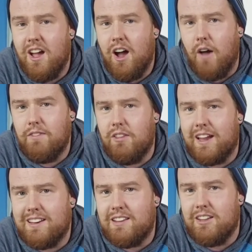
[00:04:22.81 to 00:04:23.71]
Of the
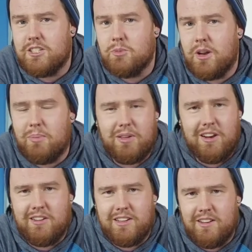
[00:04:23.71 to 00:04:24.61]
Lightning Collection, when I plan
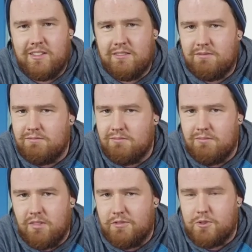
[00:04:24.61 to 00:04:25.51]
on getting
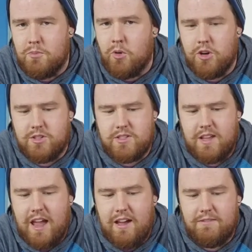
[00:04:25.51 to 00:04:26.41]
a few more just to
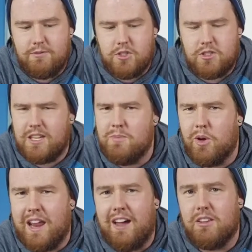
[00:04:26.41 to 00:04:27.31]
have, just to keep
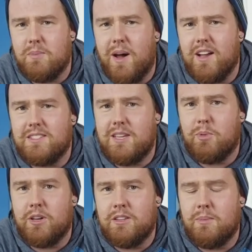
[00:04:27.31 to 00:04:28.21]
one out of the box, keep
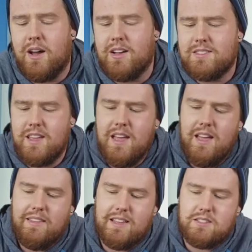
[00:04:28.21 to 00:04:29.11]
one in the box.
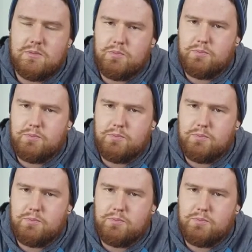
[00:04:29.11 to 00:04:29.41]
That's